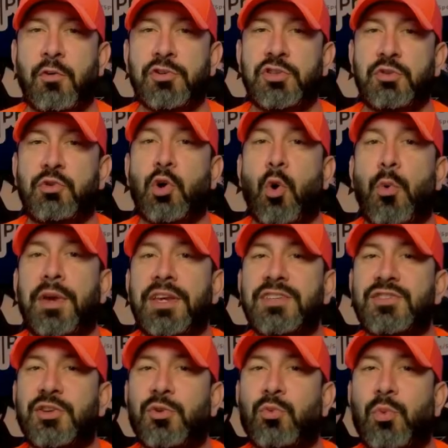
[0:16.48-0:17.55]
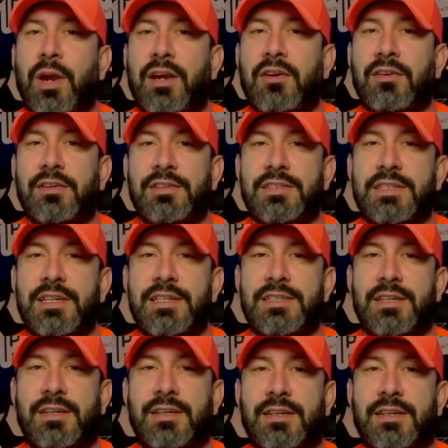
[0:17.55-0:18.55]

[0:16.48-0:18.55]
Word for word: to going into the regular season.